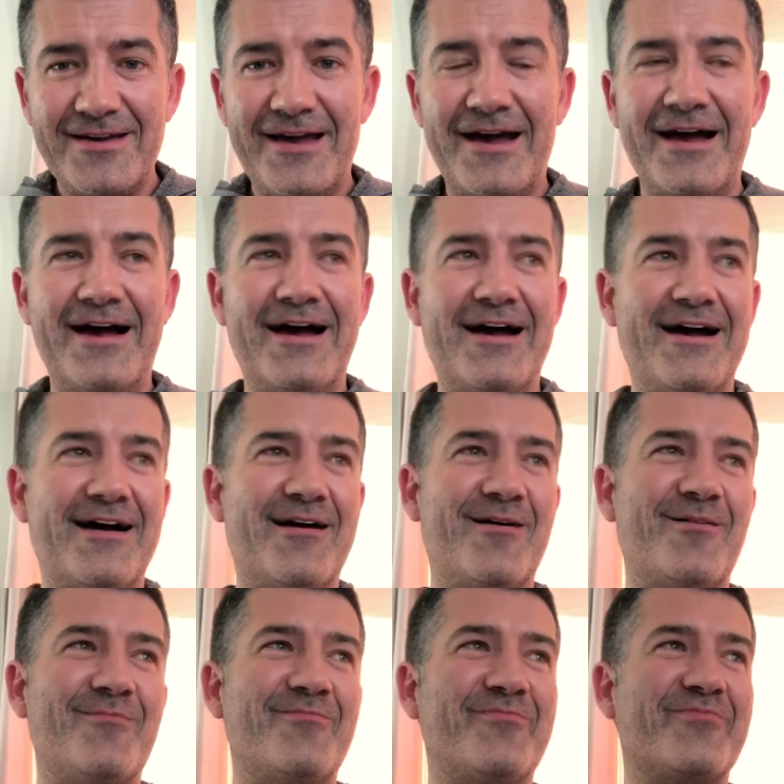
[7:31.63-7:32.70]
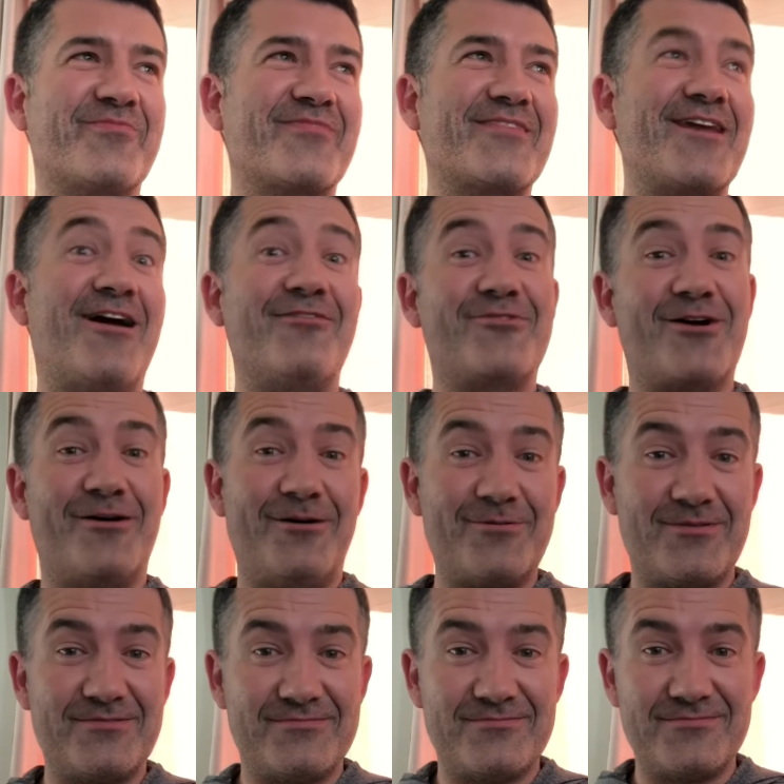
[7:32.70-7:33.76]
I've got
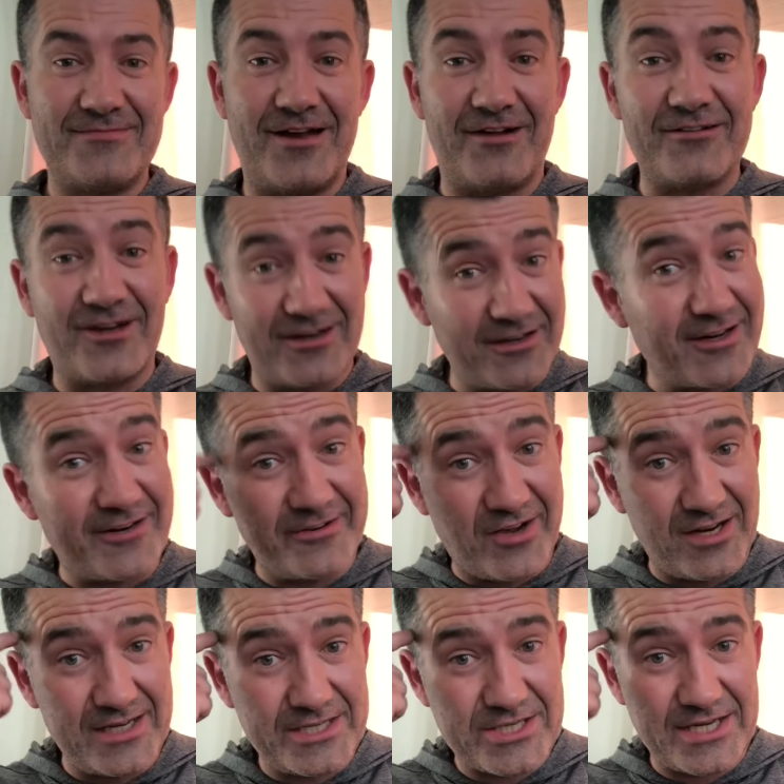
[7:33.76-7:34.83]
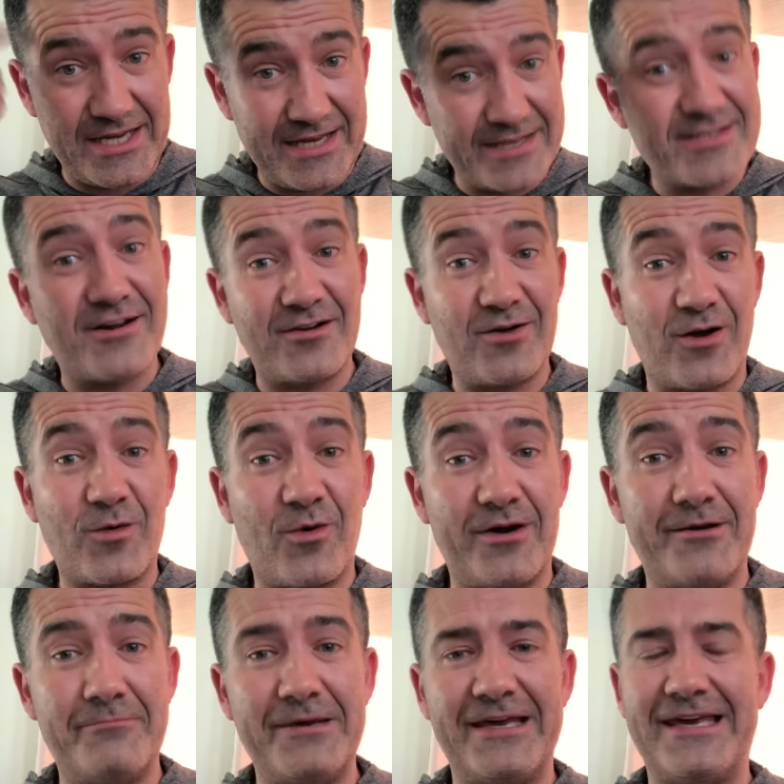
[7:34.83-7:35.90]
a lot of knowledge in here, so I've got quite
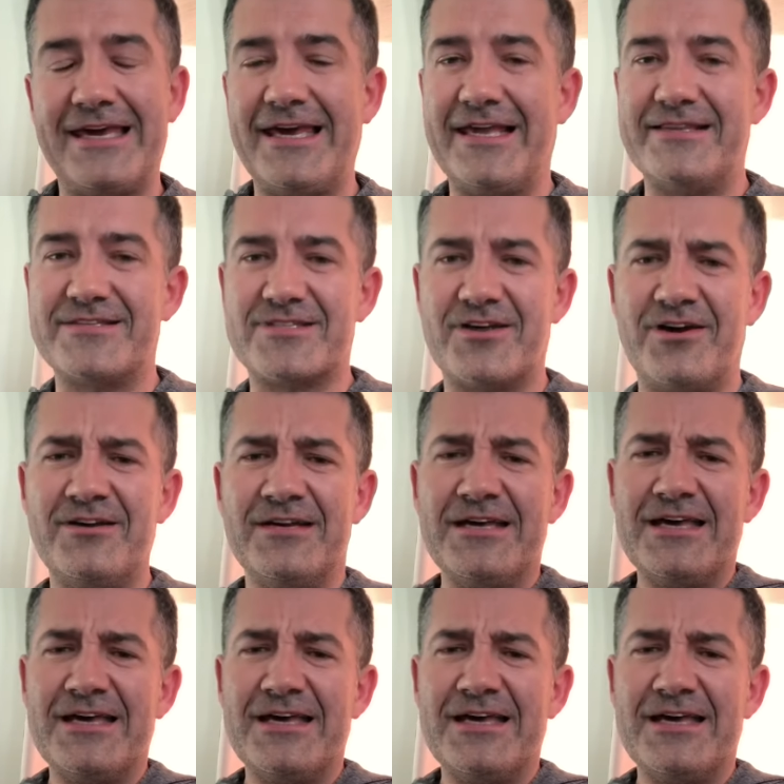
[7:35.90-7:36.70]
a big head. So